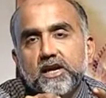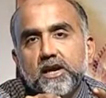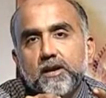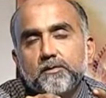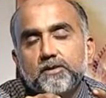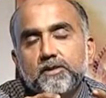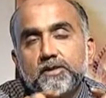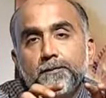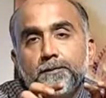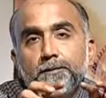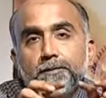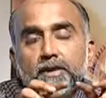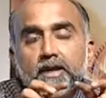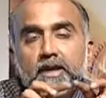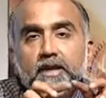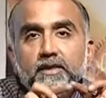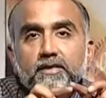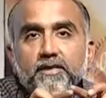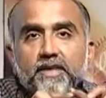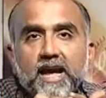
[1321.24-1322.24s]
comes.
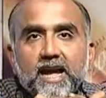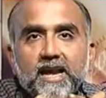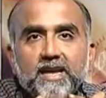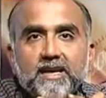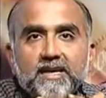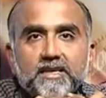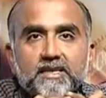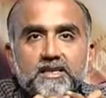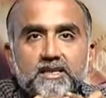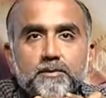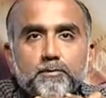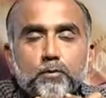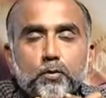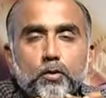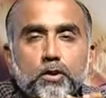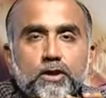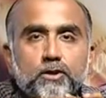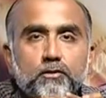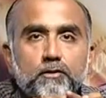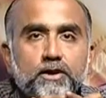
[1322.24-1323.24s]
That is the
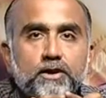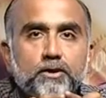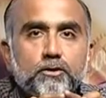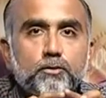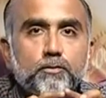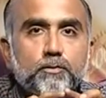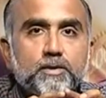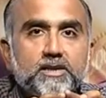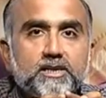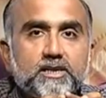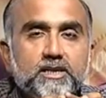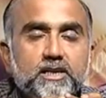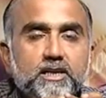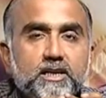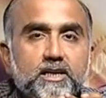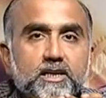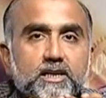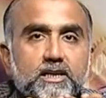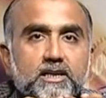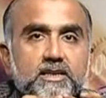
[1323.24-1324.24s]
point where you
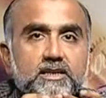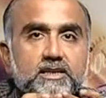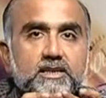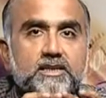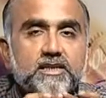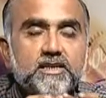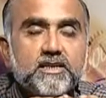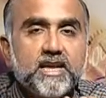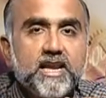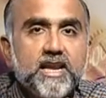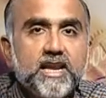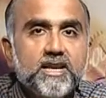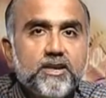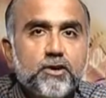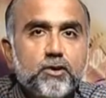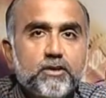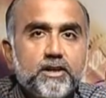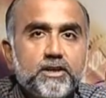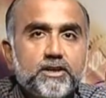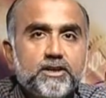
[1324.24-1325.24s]
basically sustain
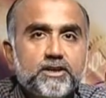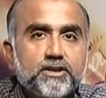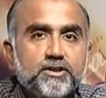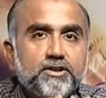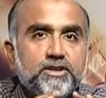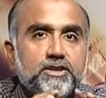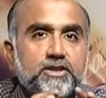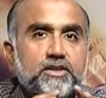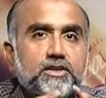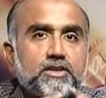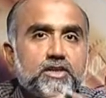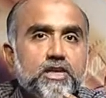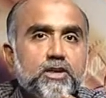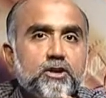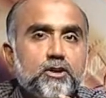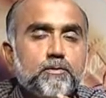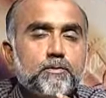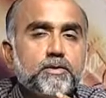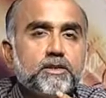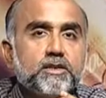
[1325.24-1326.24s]
your industry, sustain
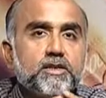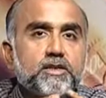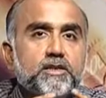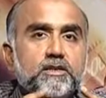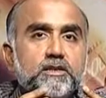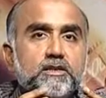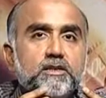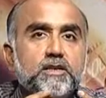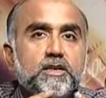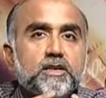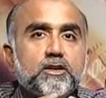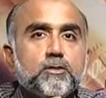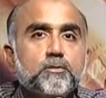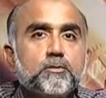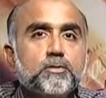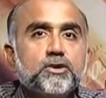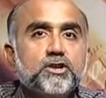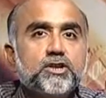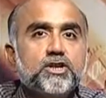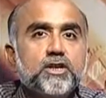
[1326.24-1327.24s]
your business, sustain your
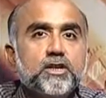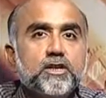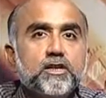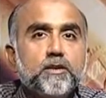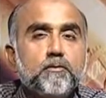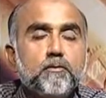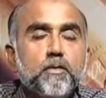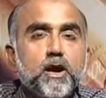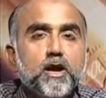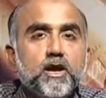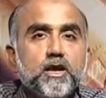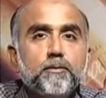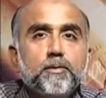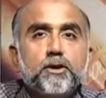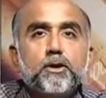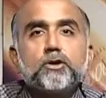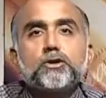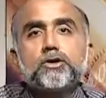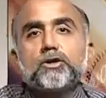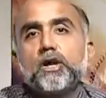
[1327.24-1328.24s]
position in the market,
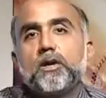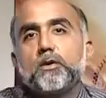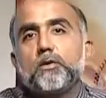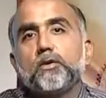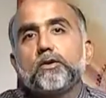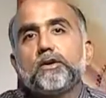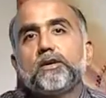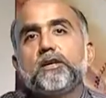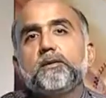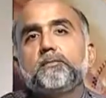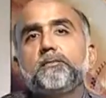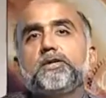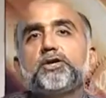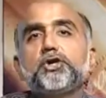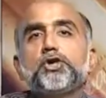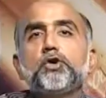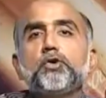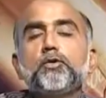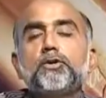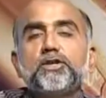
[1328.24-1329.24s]
because now you are in a
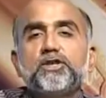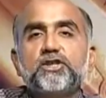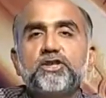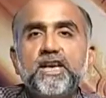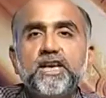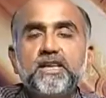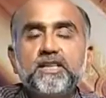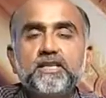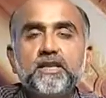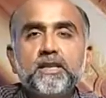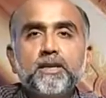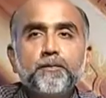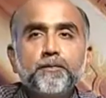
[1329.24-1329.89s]
mature stage.